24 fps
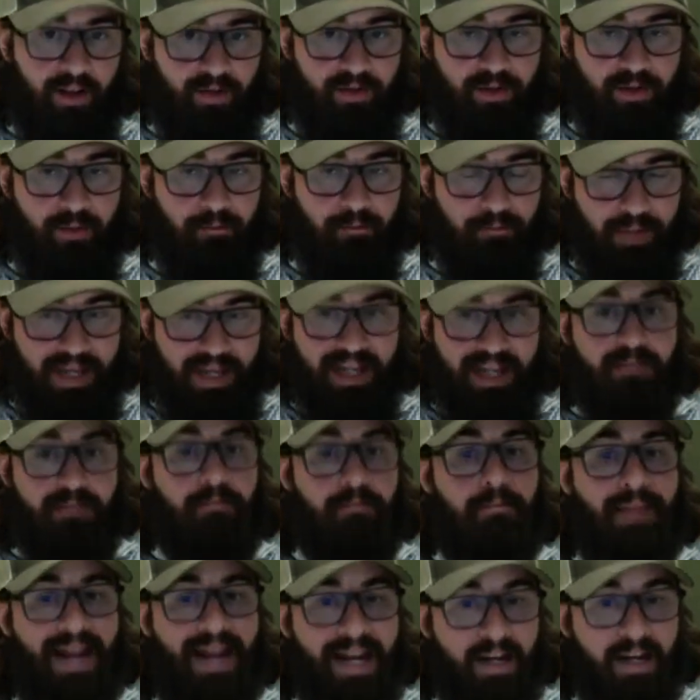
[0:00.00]
the big
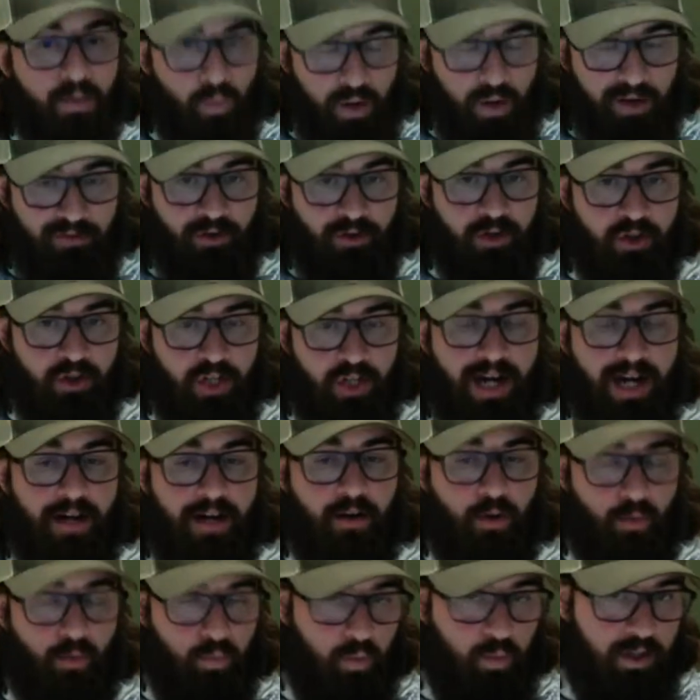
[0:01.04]
main river
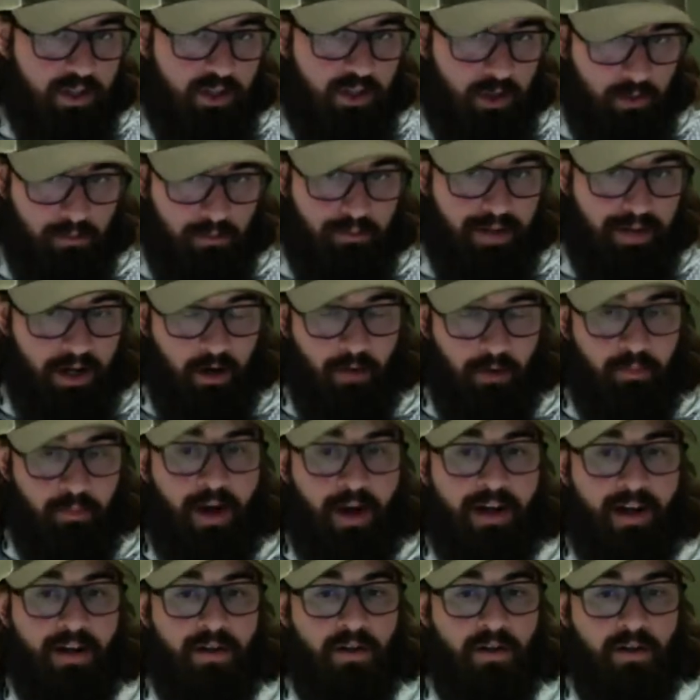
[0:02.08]
channel, which your bigger
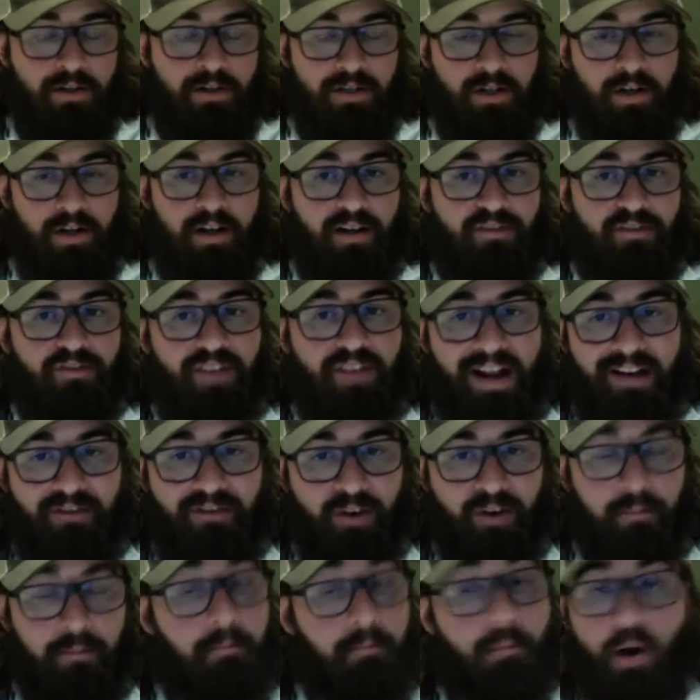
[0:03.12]
predators are going to
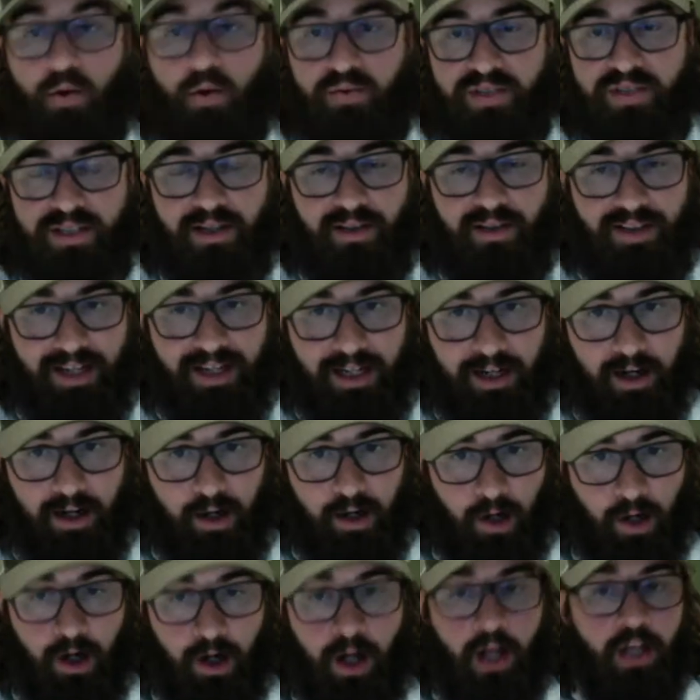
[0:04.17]
favor most of the
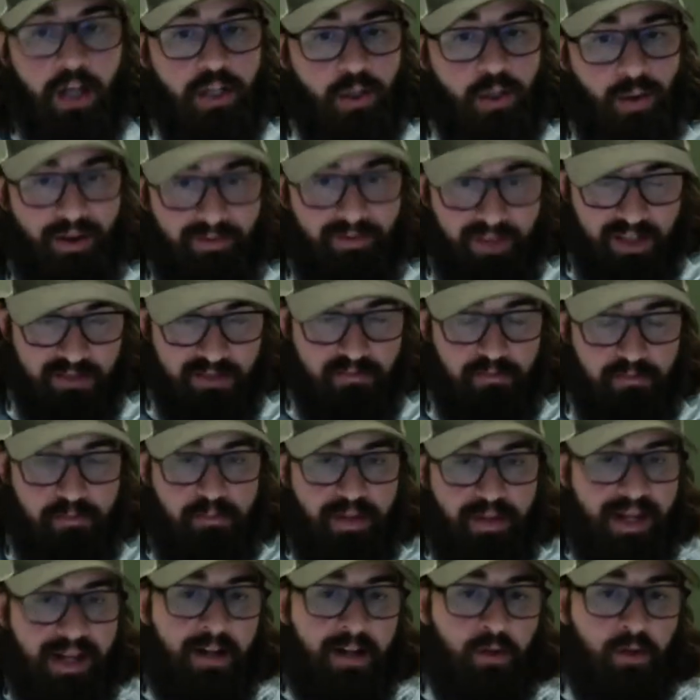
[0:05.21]
year. You have these
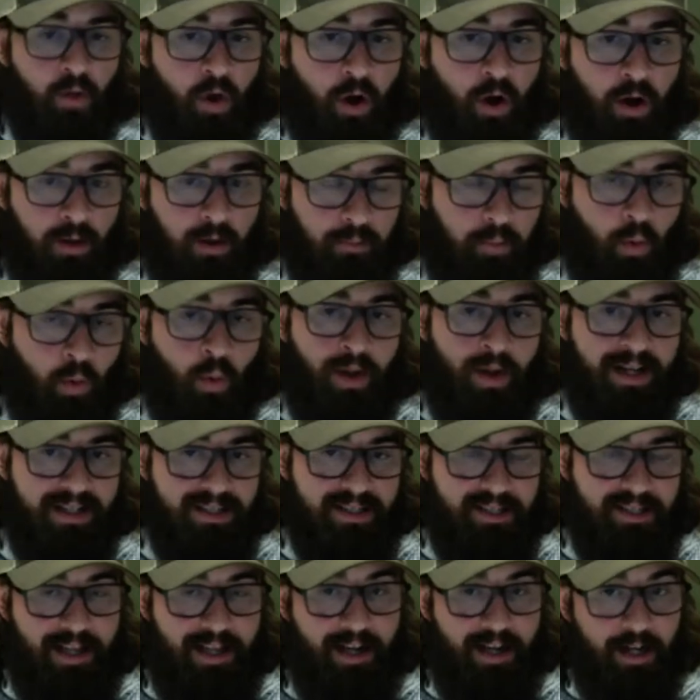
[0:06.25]
big long
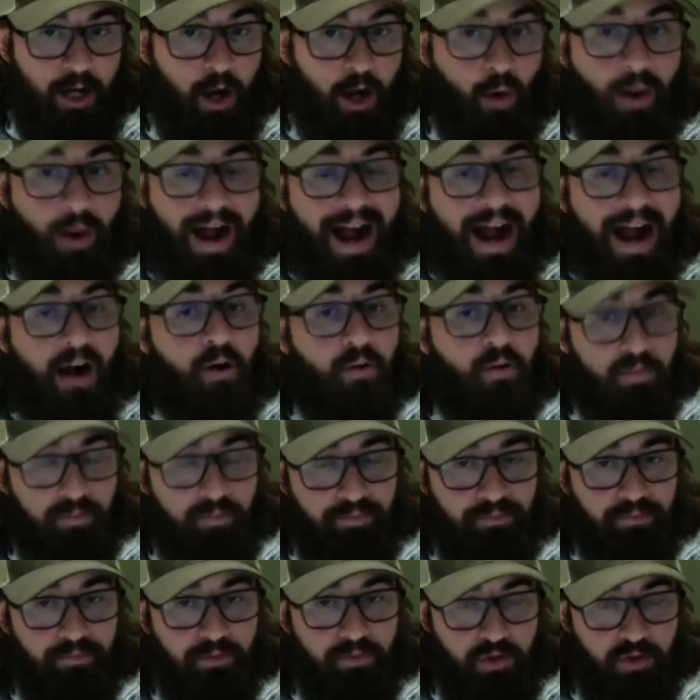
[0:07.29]
points that go out
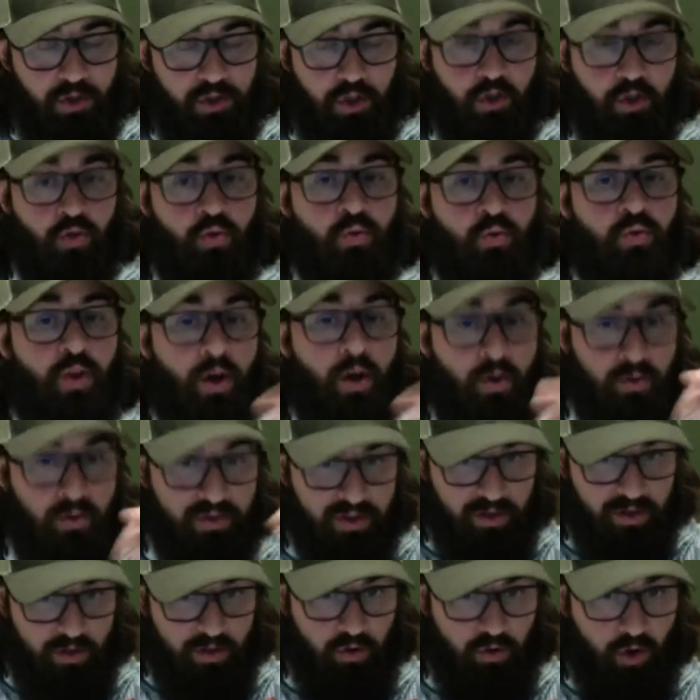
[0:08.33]
to
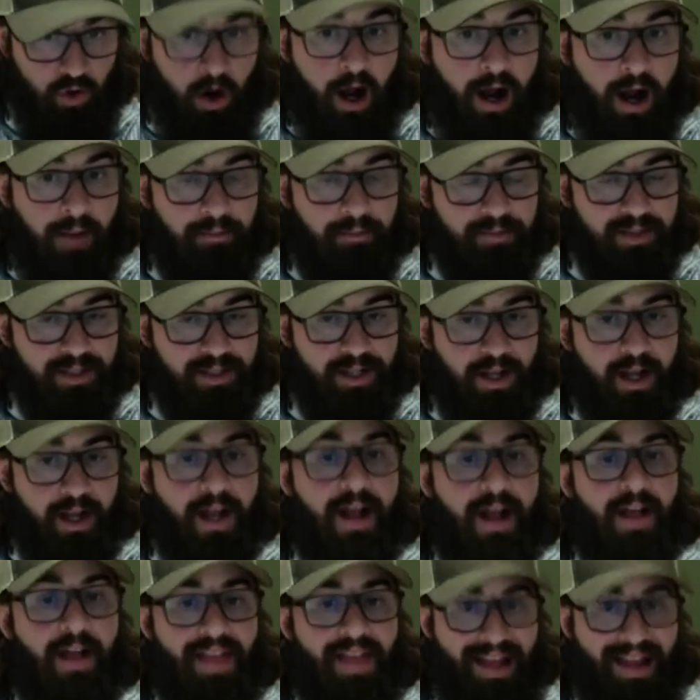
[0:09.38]
those drops
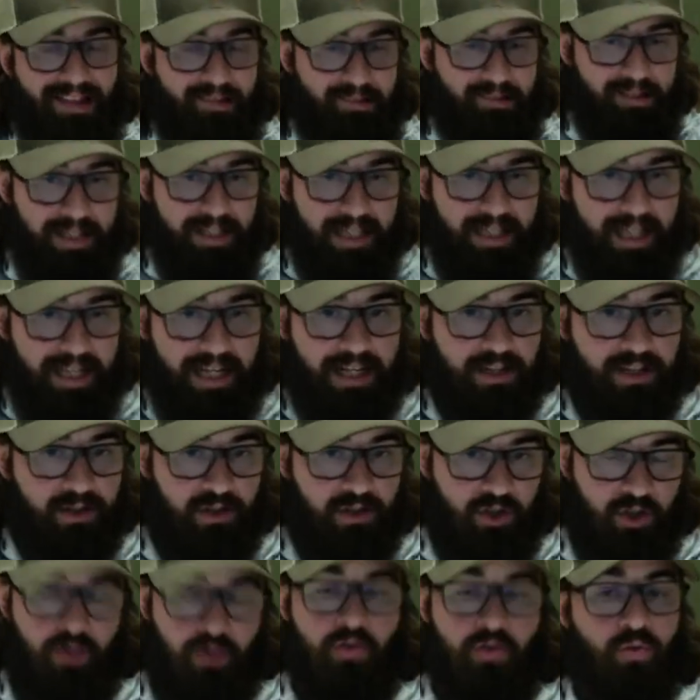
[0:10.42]
that lead
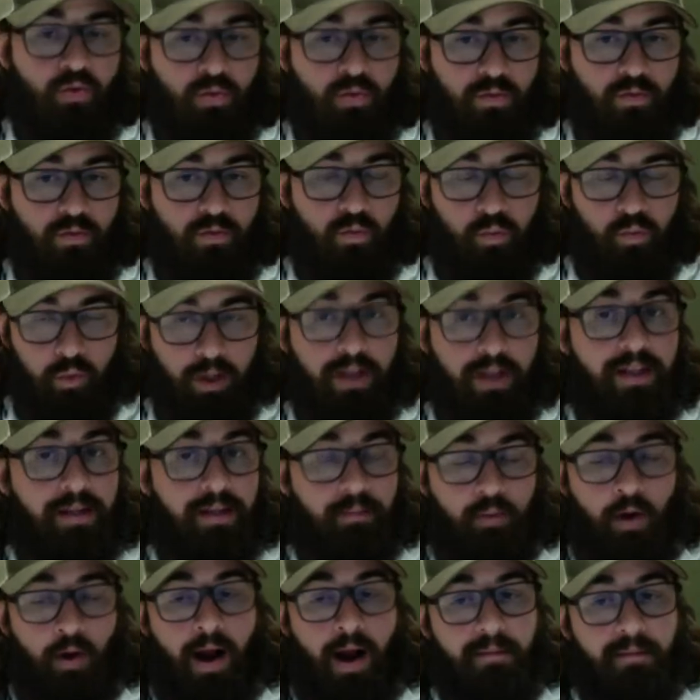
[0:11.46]
into really
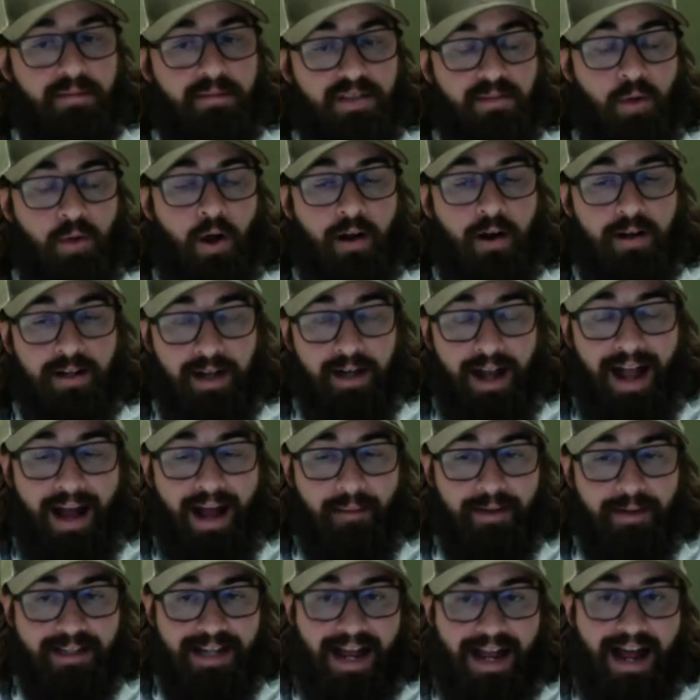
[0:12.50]
prime spawning
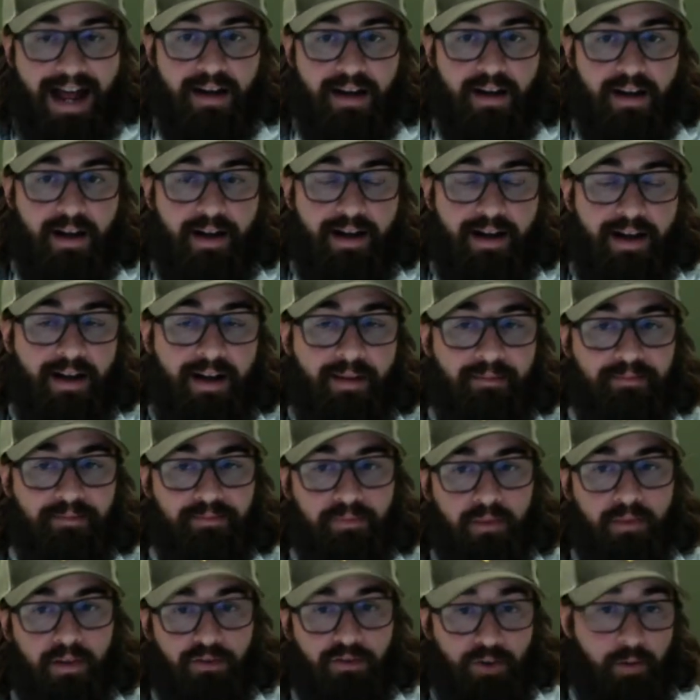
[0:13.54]
habitat um,
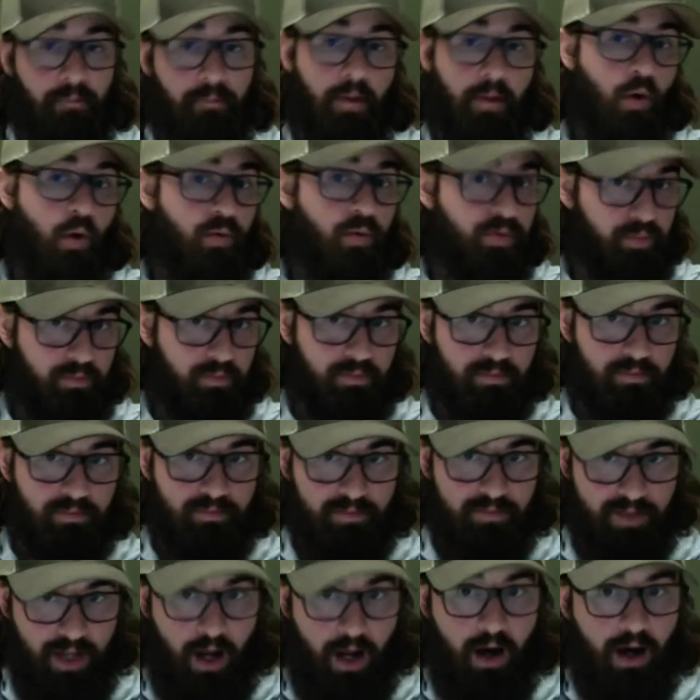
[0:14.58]
for both
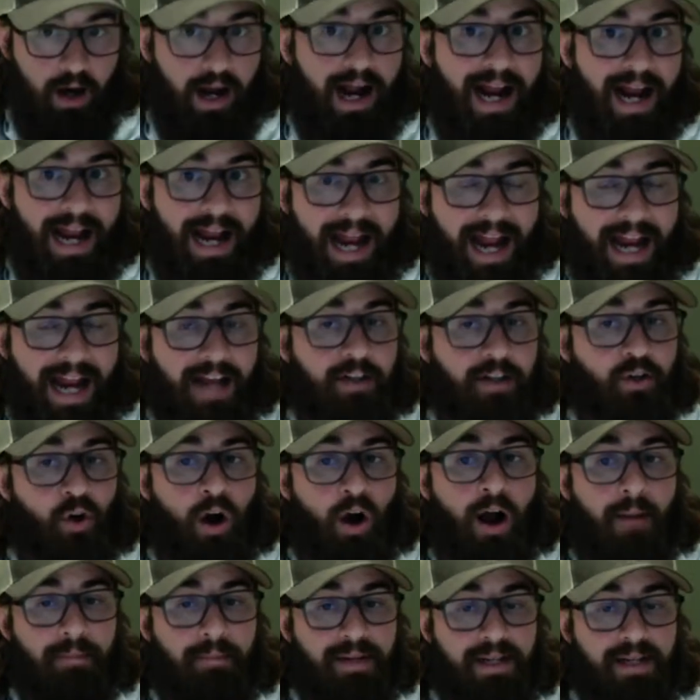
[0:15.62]
saugeye and
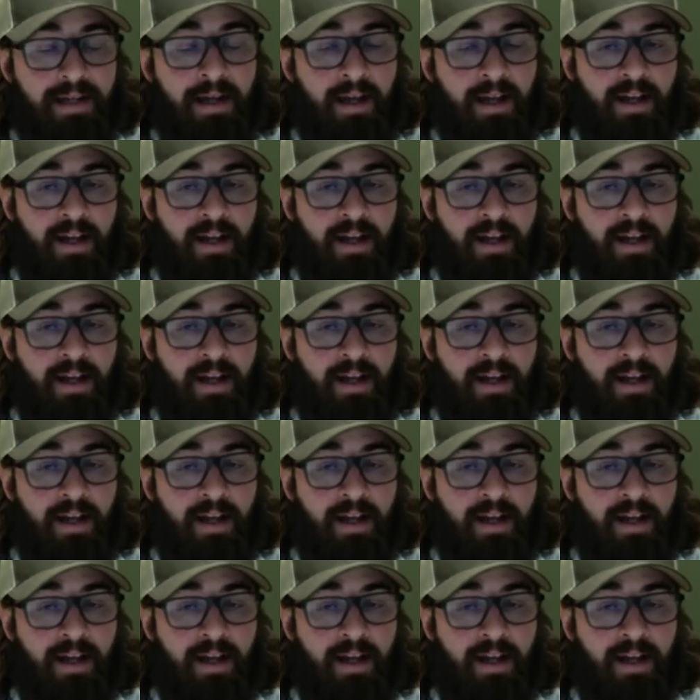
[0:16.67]
crappie.